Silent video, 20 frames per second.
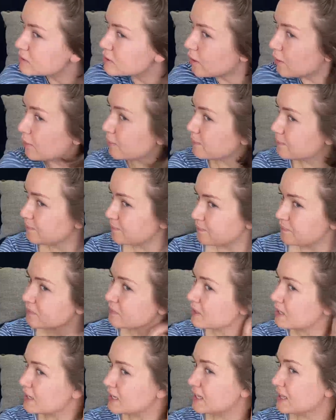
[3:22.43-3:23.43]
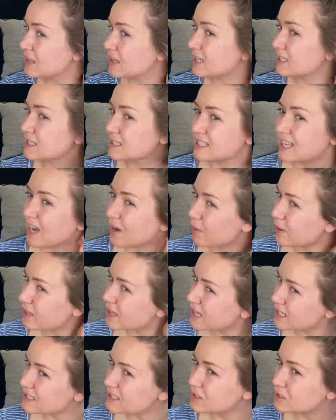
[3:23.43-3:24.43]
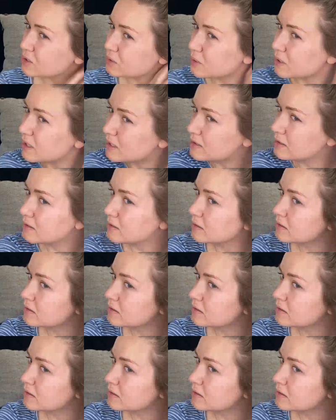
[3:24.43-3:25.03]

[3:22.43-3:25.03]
So this is how I like to do it.